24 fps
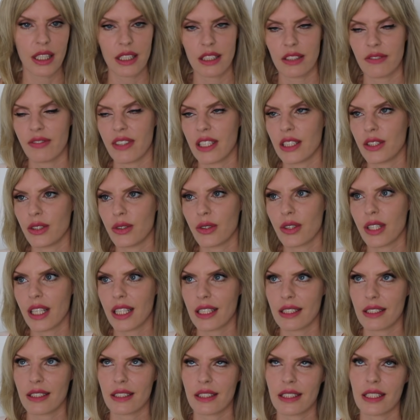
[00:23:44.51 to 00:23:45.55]
And when you
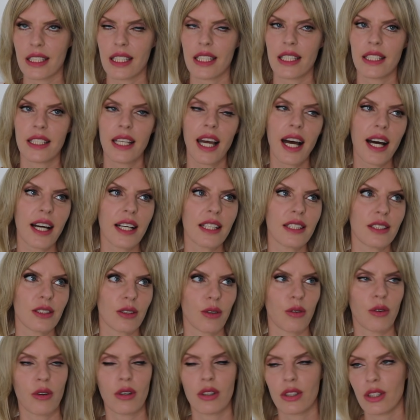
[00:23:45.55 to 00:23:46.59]
can say yes
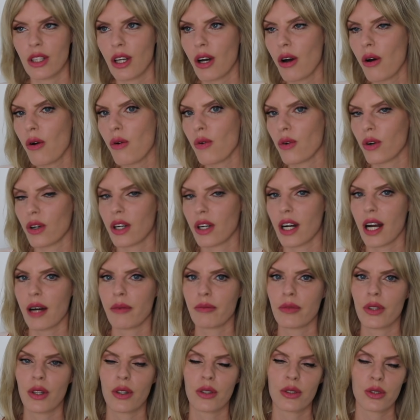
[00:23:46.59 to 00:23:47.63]
or no, or
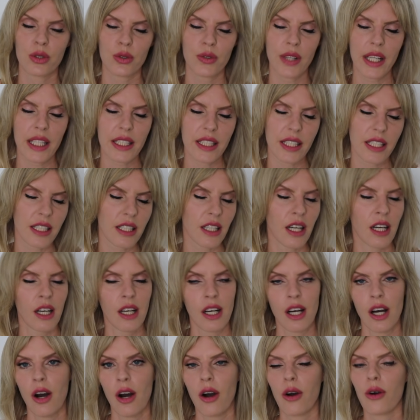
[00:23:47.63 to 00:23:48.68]
I'm not ready,
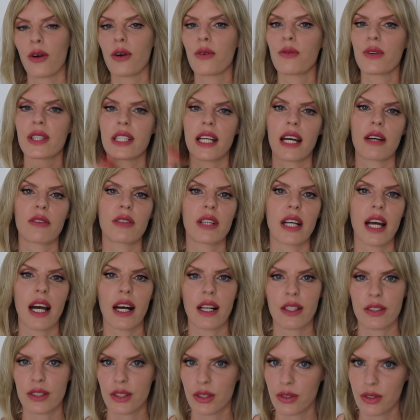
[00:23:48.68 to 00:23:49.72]
or whatever
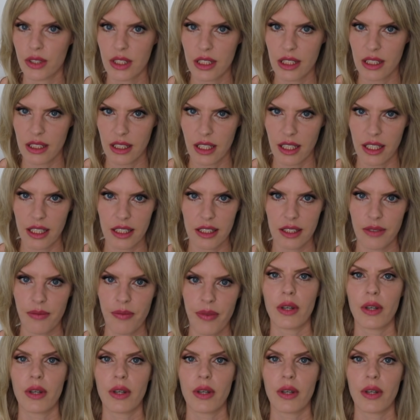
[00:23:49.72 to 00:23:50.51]
else you decide.